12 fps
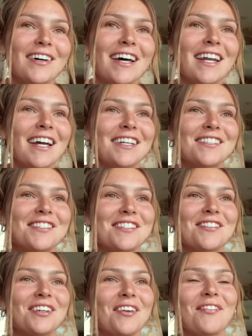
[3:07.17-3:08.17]
And I can just
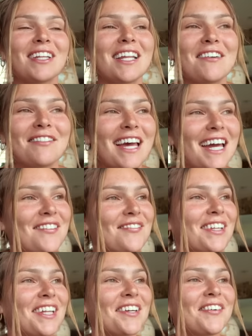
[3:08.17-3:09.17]
look at my life then and
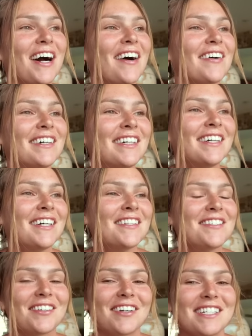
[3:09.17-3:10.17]
be like, wow,
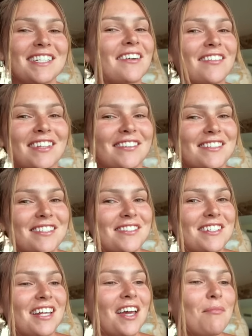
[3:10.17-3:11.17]
so crazy, everything was so
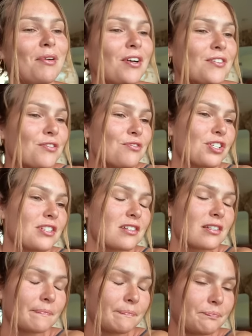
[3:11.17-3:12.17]
silly. But also just,